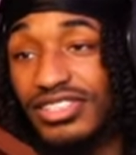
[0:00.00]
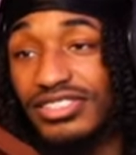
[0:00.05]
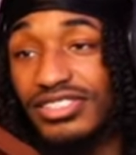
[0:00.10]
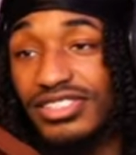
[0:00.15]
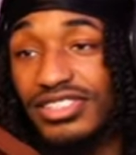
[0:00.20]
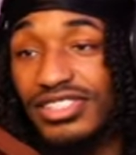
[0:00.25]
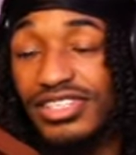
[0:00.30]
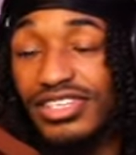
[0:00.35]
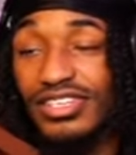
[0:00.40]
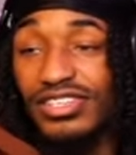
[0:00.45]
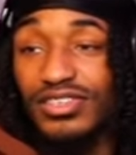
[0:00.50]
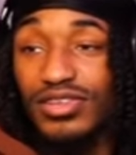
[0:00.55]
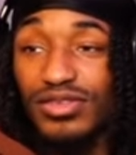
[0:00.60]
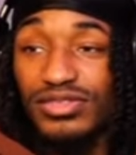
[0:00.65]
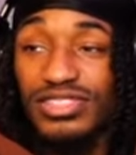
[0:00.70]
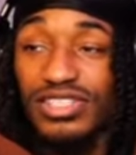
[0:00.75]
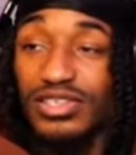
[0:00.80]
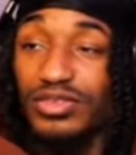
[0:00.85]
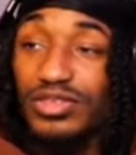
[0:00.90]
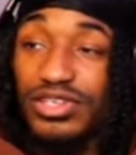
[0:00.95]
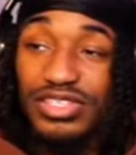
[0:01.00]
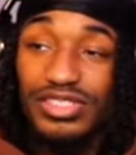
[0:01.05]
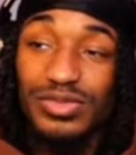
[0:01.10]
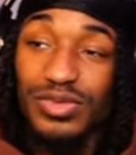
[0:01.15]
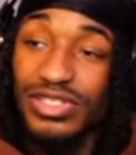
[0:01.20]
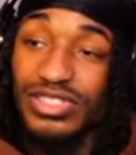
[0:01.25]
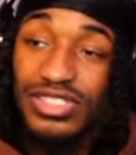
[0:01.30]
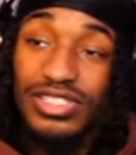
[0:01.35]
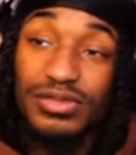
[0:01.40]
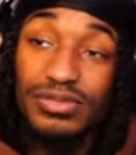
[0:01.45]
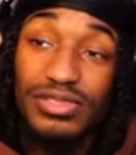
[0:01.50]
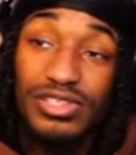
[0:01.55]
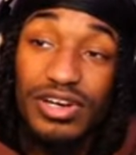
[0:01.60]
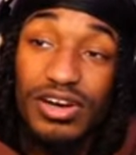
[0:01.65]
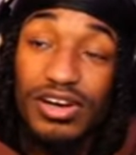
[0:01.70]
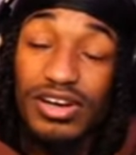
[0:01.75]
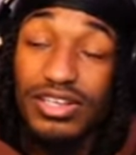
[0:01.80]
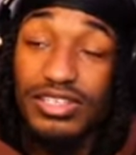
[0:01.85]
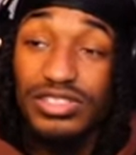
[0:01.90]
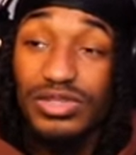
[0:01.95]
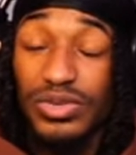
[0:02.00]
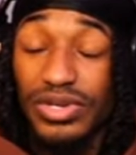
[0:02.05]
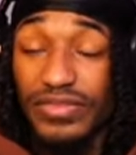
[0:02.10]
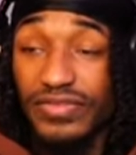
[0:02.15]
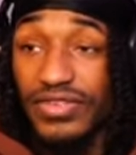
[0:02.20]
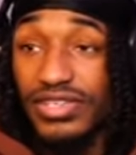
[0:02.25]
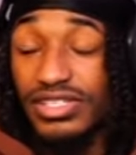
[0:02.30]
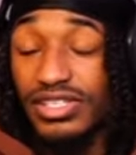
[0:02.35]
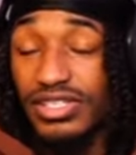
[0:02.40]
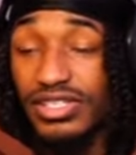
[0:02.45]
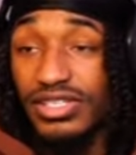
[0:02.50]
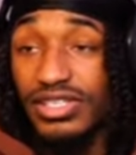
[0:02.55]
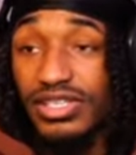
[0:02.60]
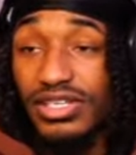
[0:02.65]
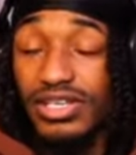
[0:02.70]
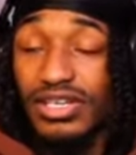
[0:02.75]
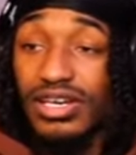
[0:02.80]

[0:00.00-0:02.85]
You know what I'm saying? You niggas wasn't hip to Cardi in 2015.